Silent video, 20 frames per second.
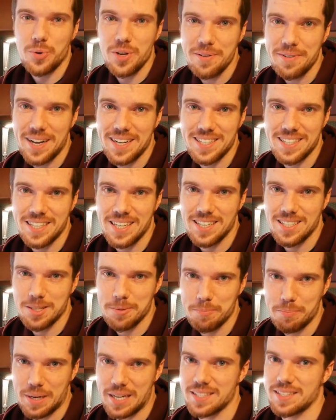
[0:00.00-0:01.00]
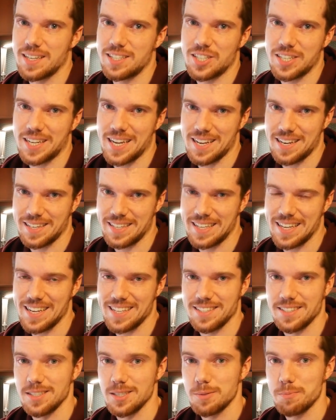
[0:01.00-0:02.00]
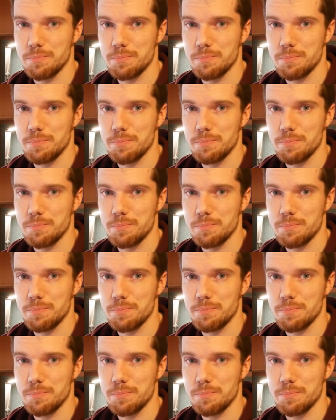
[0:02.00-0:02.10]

We've had to take some best educated guesses,